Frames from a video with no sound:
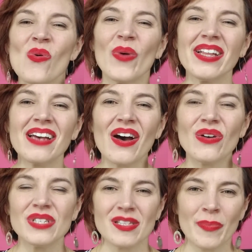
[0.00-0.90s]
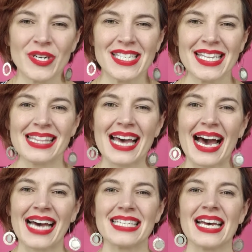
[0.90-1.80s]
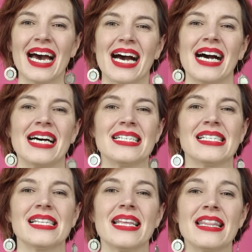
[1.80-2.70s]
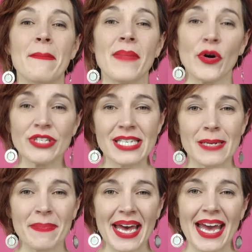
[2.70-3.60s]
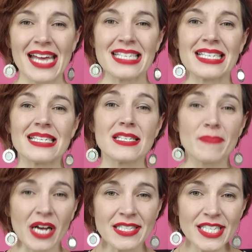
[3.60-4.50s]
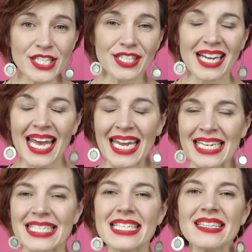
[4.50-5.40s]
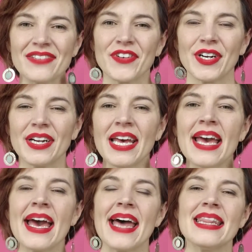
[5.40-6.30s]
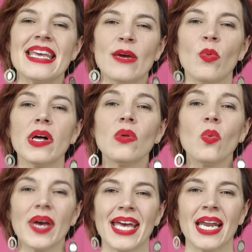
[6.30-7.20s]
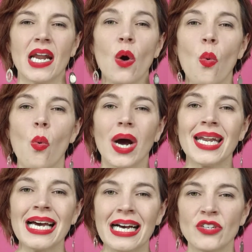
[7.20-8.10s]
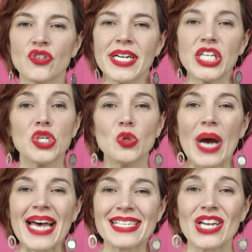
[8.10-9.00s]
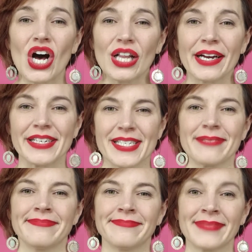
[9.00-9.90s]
will go to the person that has the most bags sponsored and delivered and they will win 100 US dollars,